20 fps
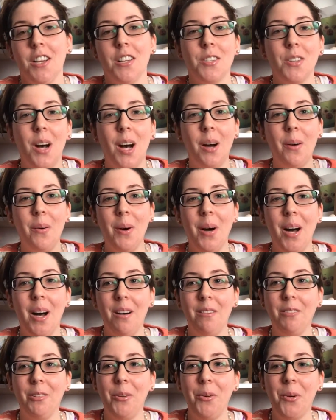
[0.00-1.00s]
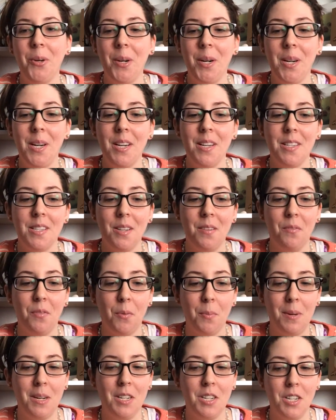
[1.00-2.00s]
So I will have Laurie's
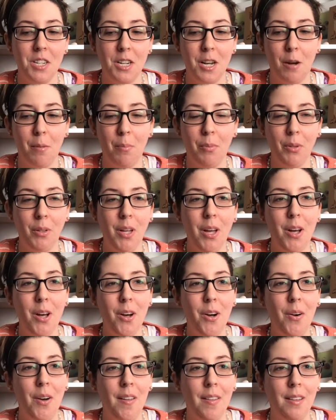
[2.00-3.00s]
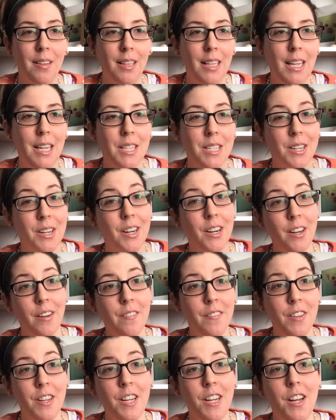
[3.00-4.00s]
information down below and the link to
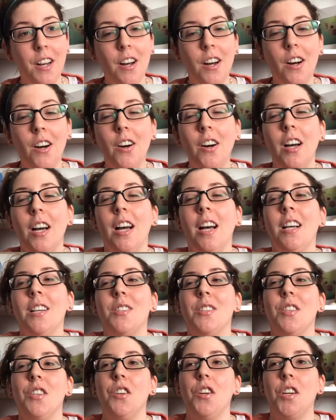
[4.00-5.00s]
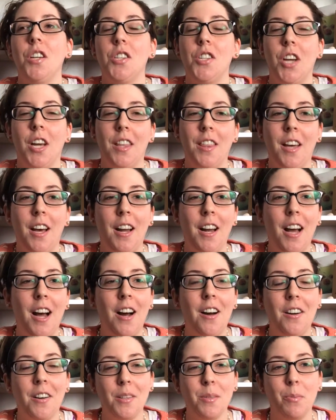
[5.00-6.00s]
her video so that you can check that
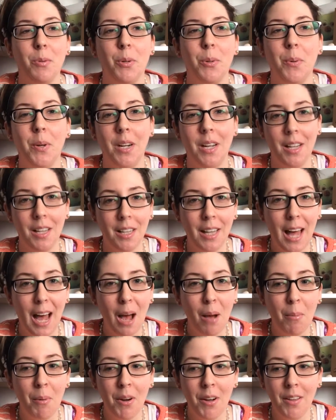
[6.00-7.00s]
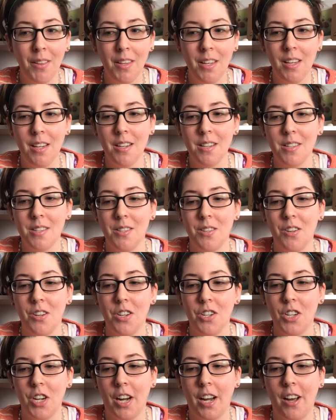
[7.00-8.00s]
out because we're doing a collab on this so you
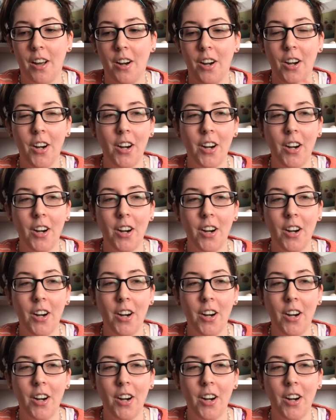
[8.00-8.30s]
can check out